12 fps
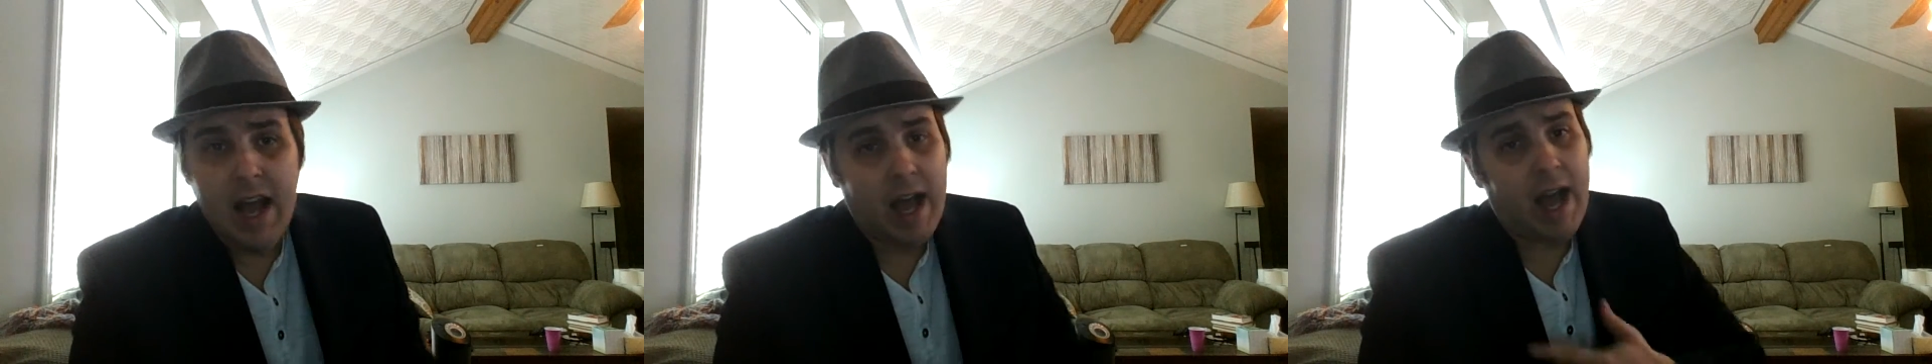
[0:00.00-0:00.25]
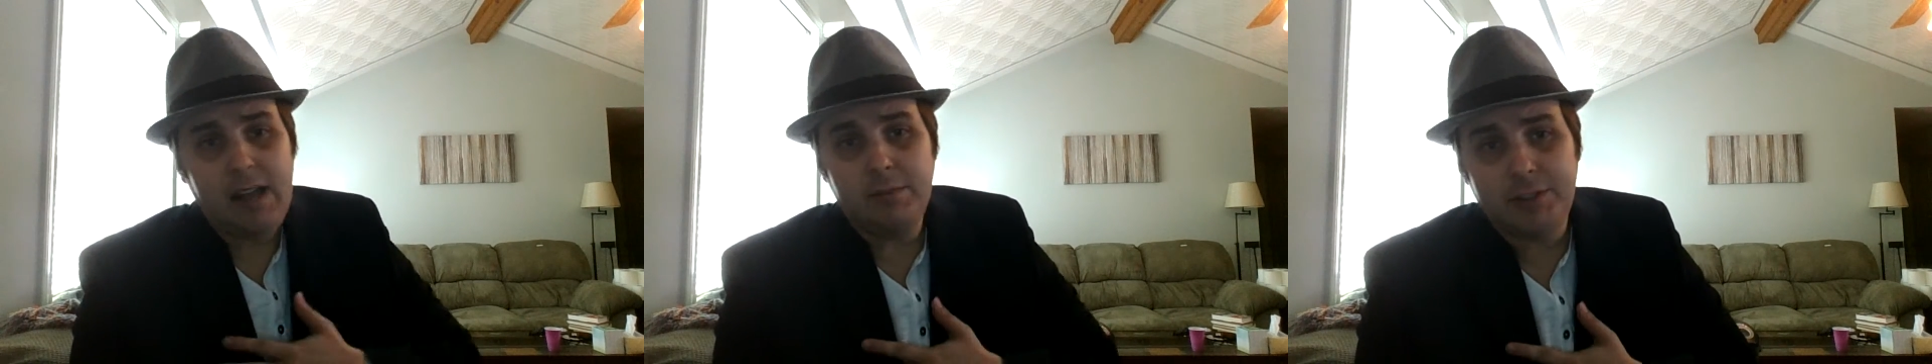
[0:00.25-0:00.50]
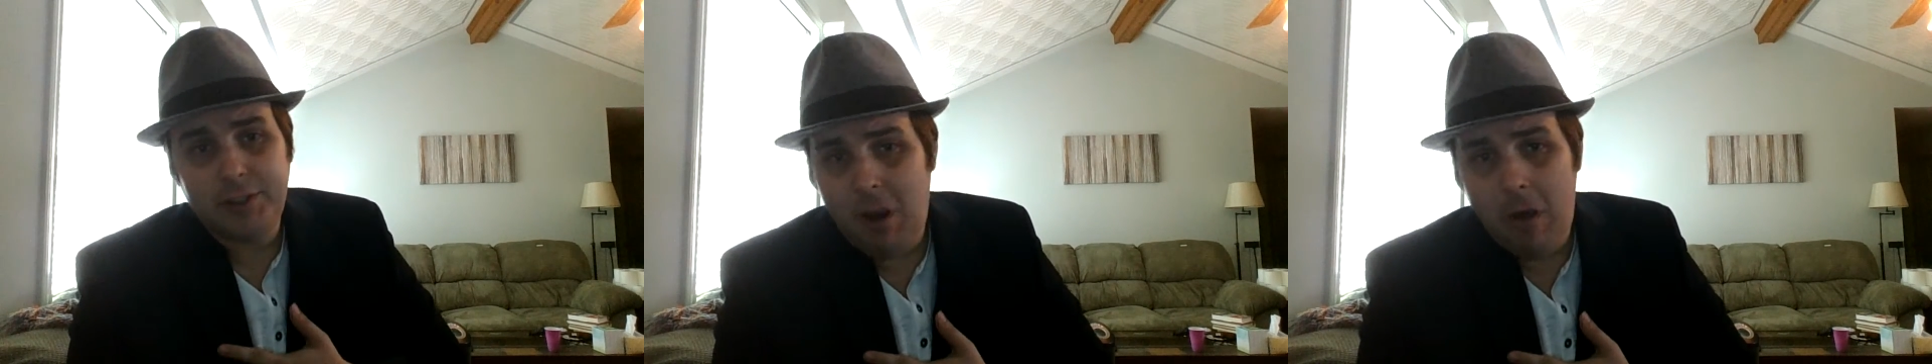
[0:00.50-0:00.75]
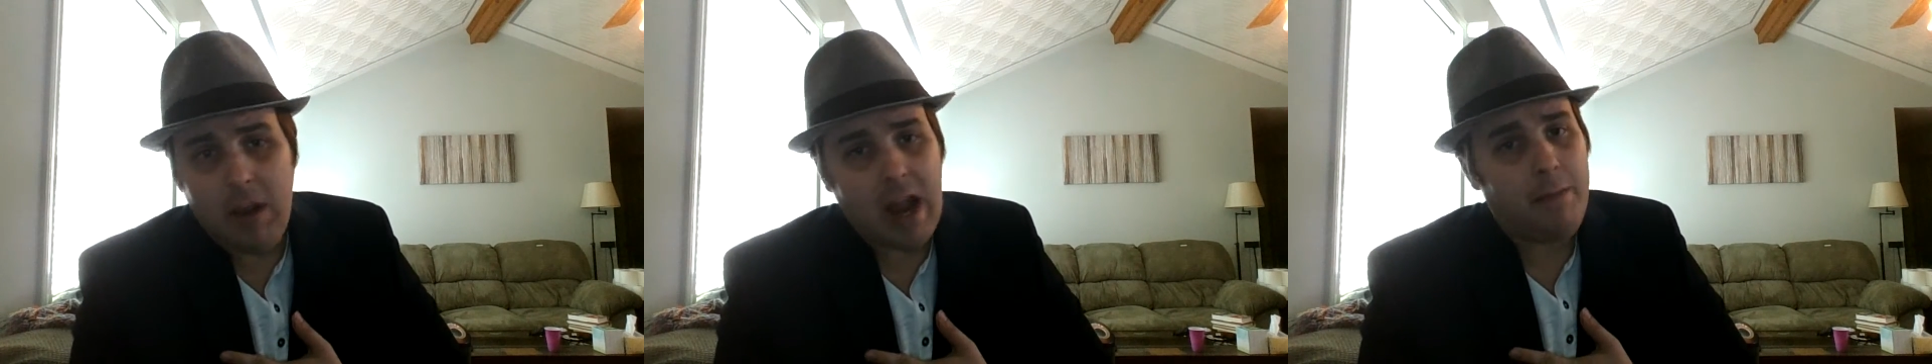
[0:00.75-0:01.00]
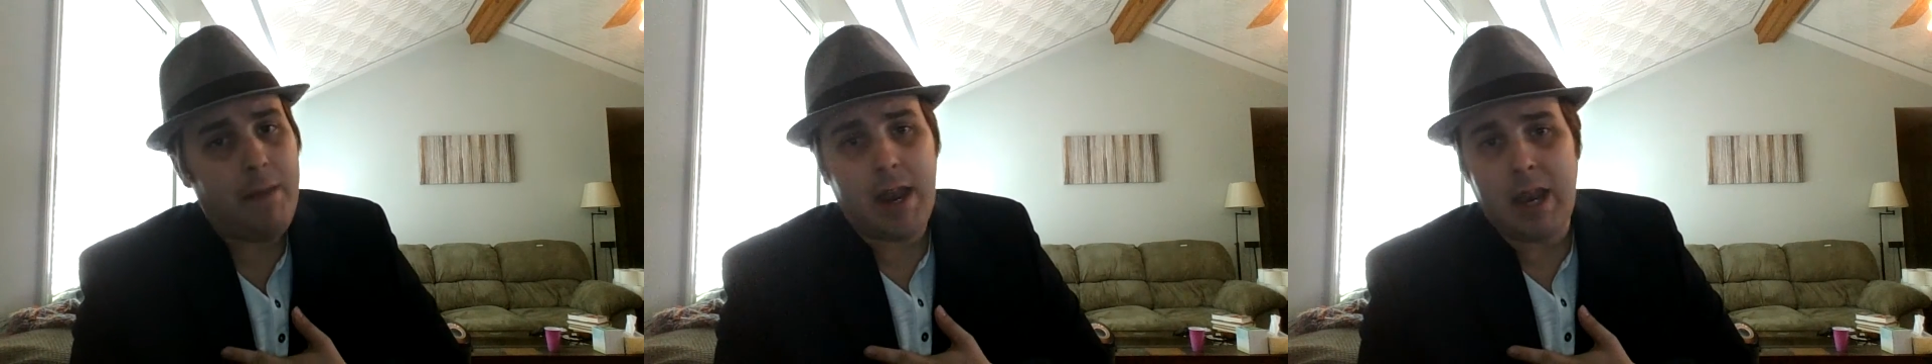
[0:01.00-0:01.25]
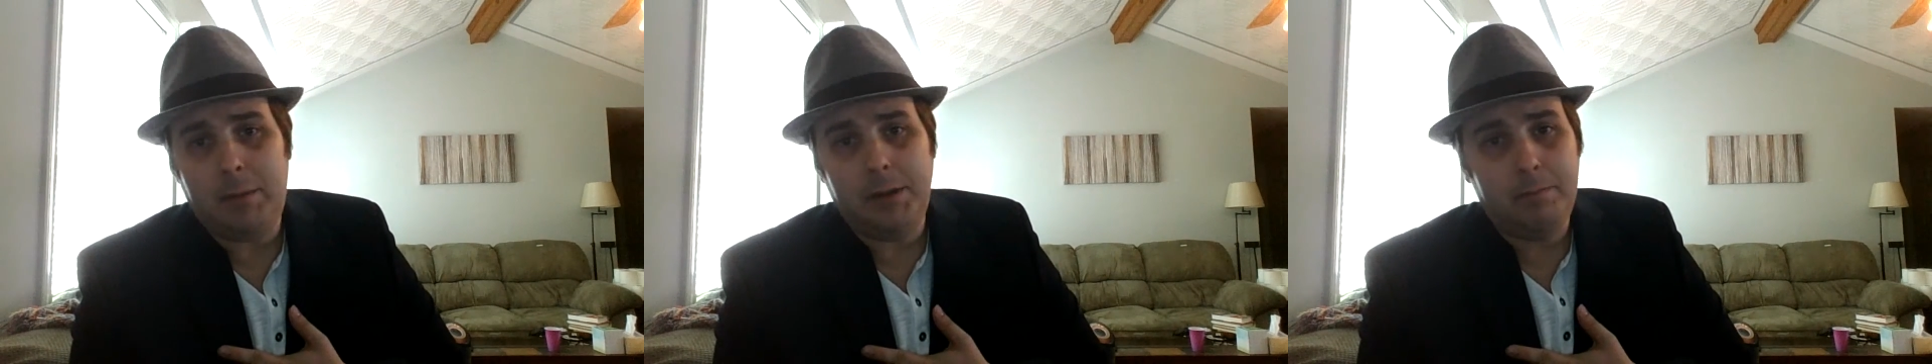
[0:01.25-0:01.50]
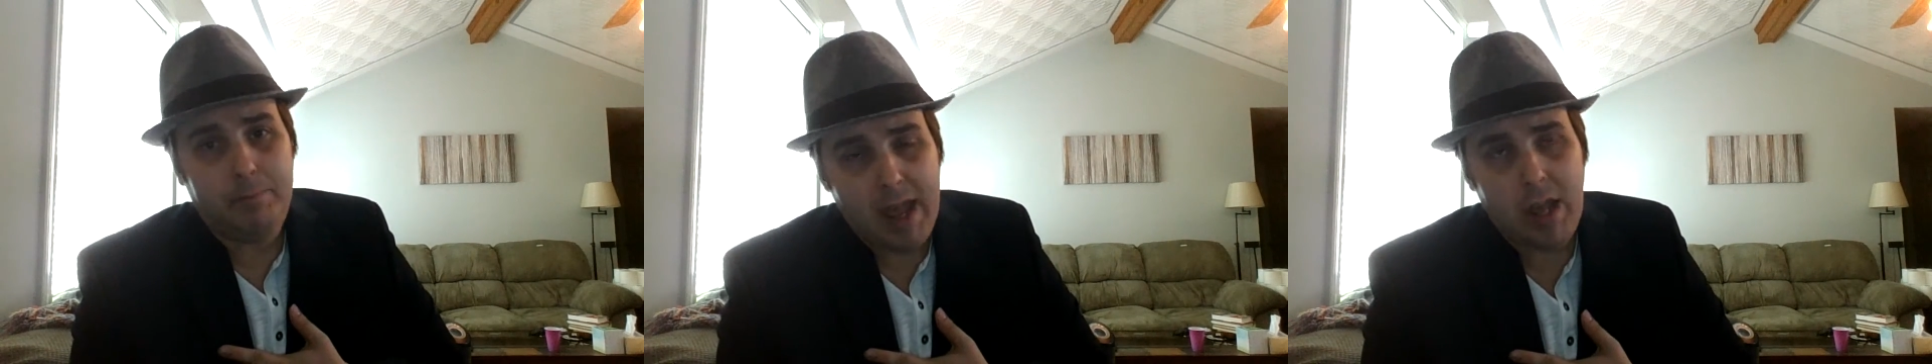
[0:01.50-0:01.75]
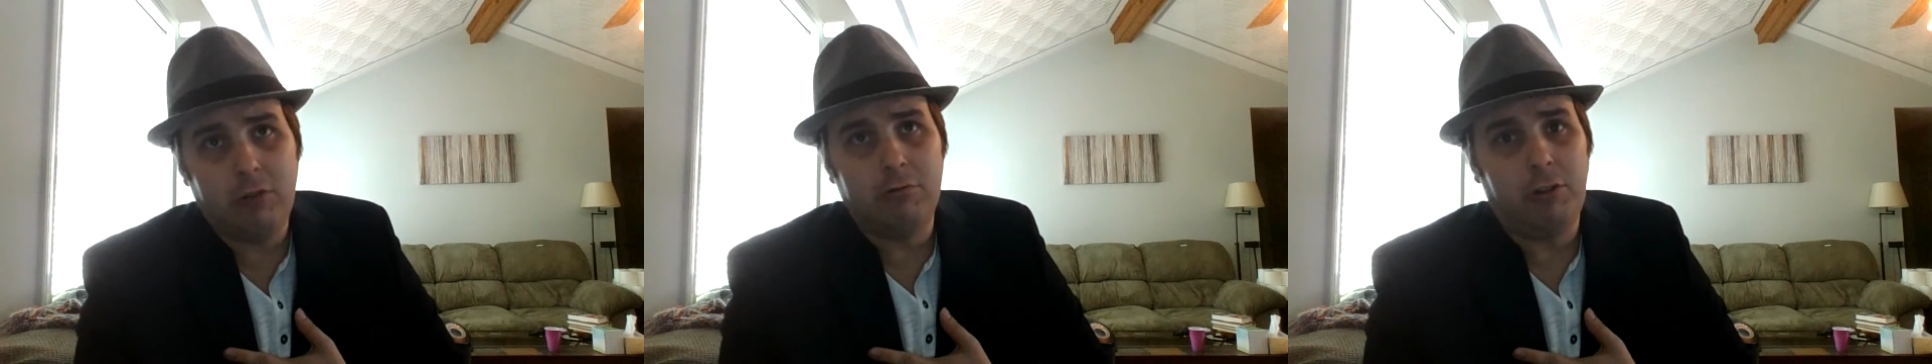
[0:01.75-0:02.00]
"I am sorry that I am not able to
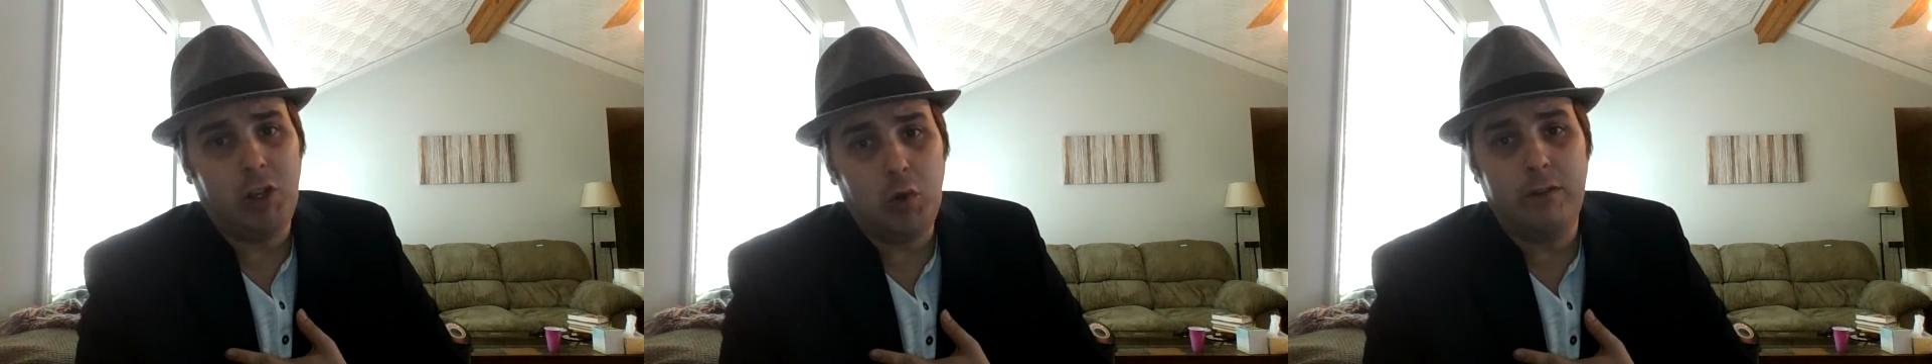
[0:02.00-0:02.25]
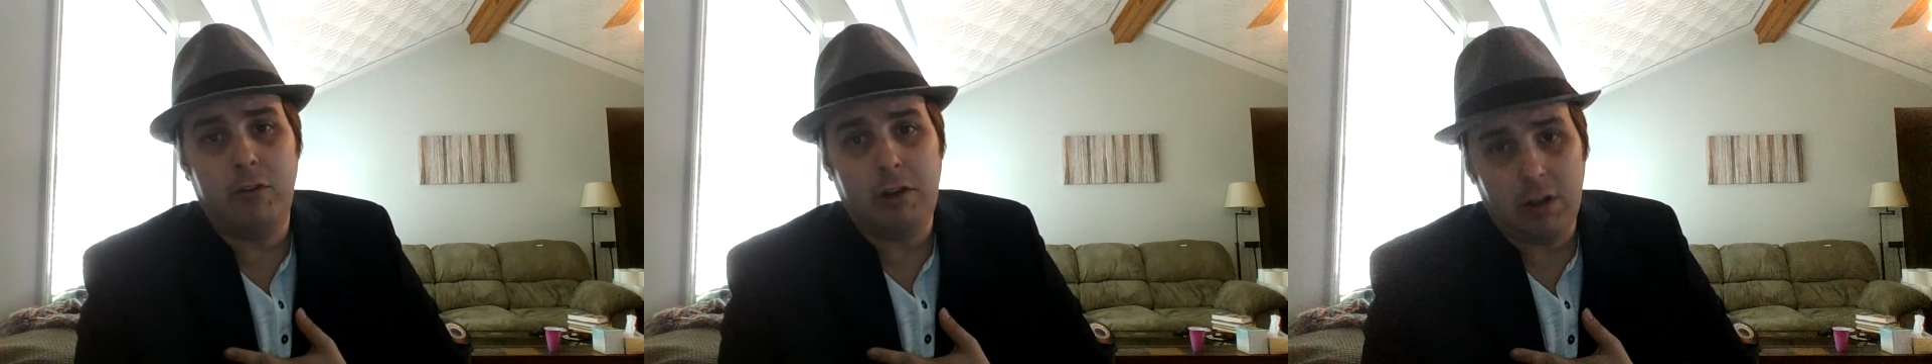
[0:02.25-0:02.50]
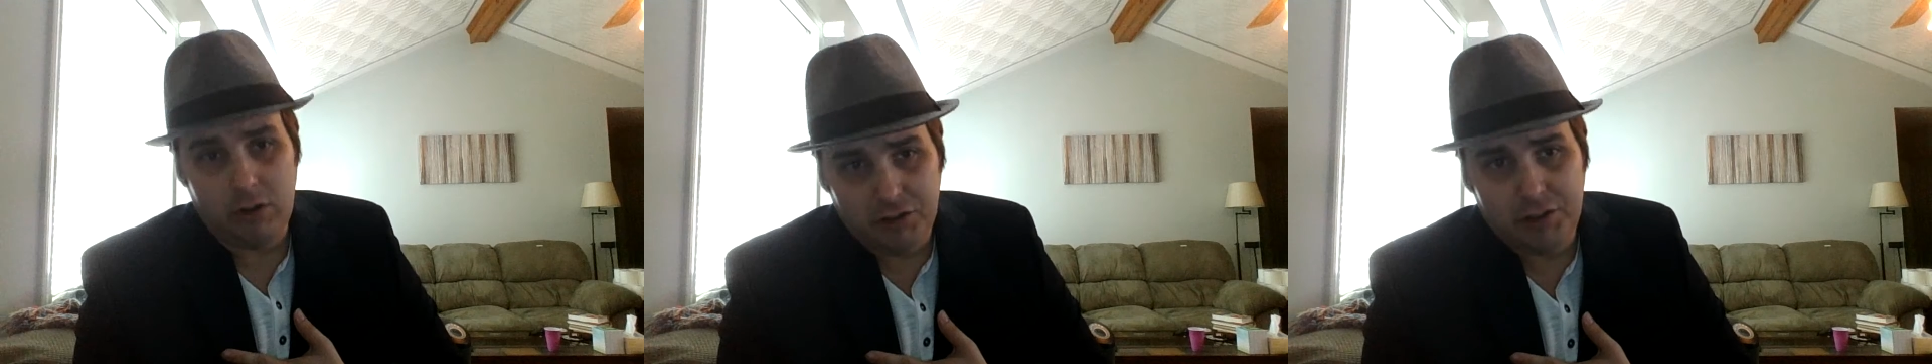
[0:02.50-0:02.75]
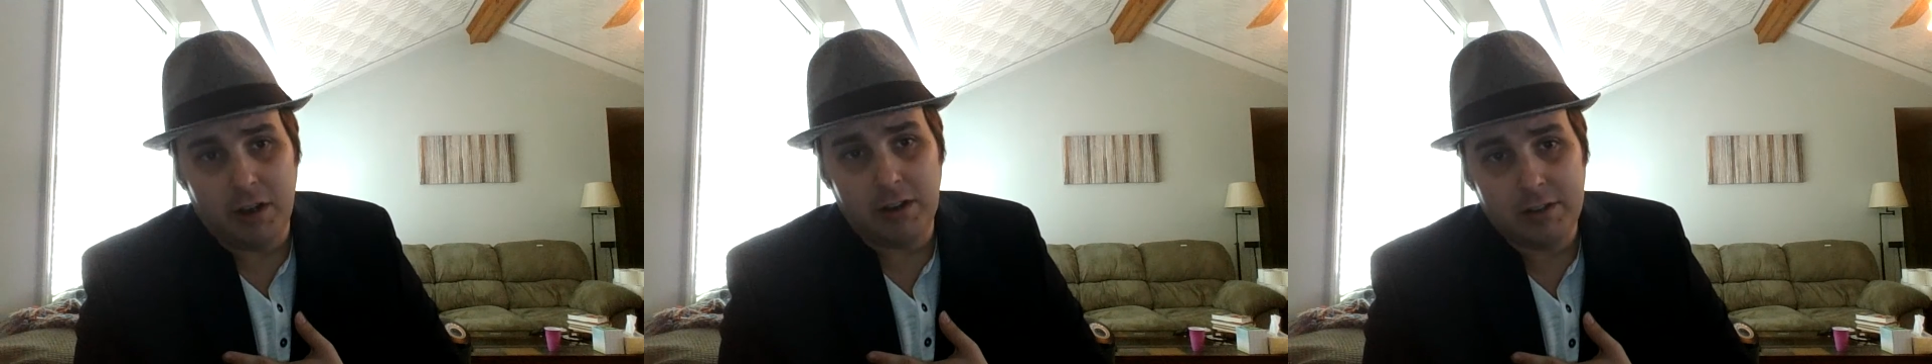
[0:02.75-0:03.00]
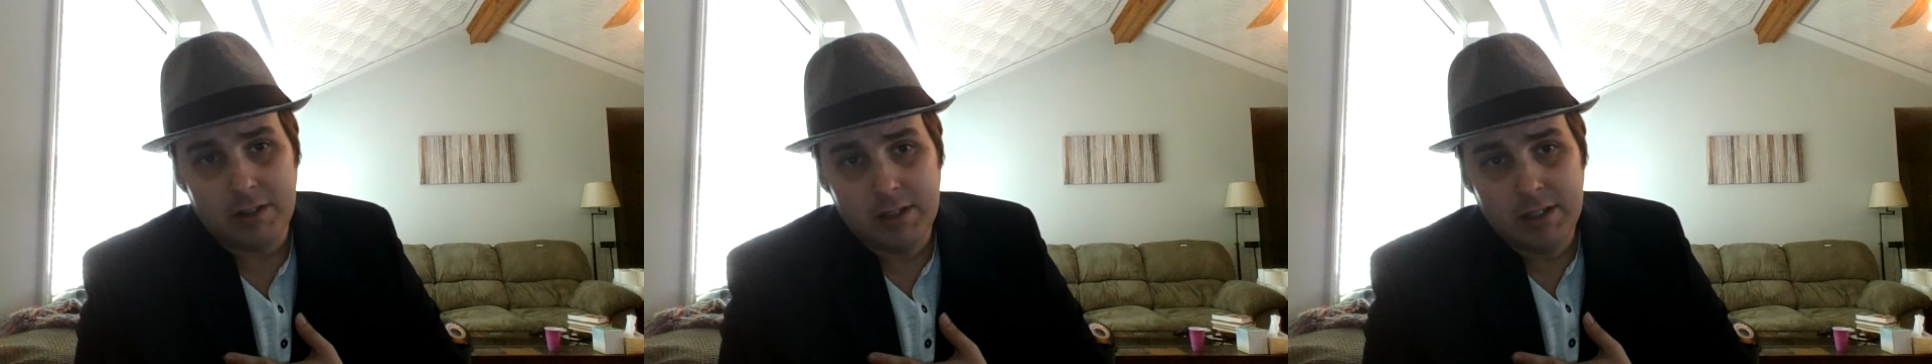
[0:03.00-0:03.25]
bankroll you to a very large start.